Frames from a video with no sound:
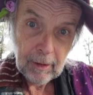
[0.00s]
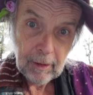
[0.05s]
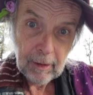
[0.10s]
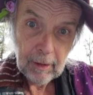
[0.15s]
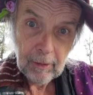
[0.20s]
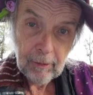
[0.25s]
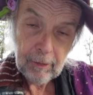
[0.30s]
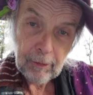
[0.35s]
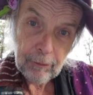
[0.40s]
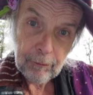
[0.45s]

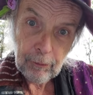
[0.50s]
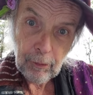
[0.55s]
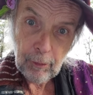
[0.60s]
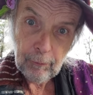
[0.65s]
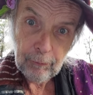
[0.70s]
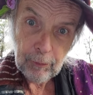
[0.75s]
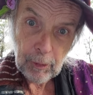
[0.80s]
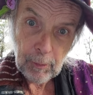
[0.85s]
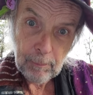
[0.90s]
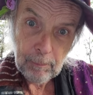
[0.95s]
They'll throw a
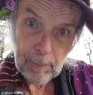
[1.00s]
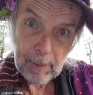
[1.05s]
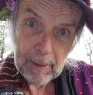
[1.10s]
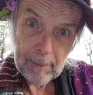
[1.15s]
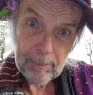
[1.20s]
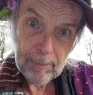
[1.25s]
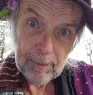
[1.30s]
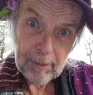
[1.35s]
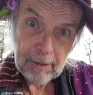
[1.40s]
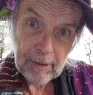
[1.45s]
few
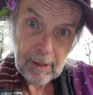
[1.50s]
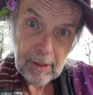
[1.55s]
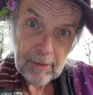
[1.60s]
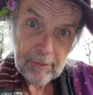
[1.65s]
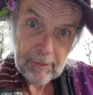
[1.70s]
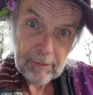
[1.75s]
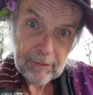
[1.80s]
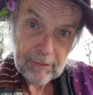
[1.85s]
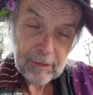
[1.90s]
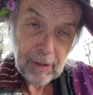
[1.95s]
people in
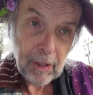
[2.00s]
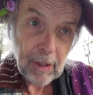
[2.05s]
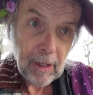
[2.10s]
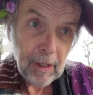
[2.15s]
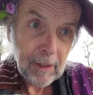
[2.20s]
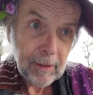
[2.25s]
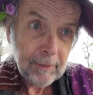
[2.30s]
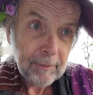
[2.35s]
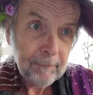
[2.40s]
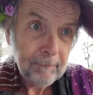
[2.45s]
on the
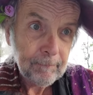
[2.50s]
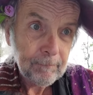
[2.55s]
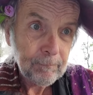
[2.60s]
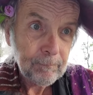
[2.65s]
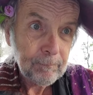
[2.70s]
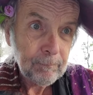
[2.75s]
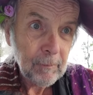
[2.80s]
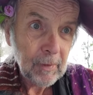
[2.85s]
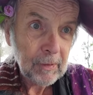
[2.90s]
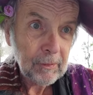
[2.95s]
side,
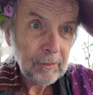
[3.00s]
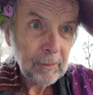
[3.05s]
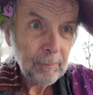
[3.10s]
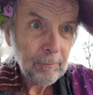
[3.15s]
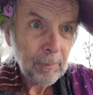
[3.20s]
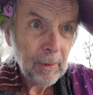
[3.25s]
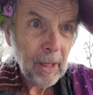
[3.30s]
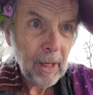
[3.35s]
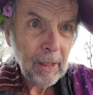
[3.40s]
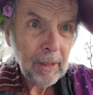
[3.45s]
make some
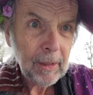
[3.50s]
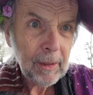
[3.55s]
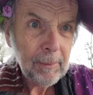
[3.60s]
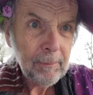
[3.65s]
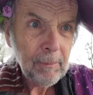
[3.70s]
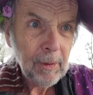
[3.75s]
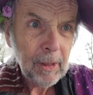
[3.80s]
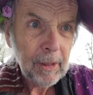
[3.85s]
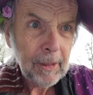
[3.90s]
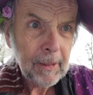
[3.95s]
pocket
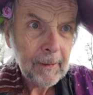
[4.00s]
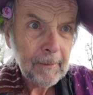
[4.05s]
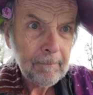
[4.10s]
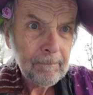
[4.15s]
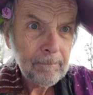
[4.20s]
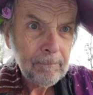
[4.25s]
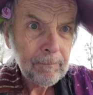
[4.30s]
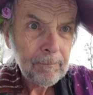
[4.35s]
money.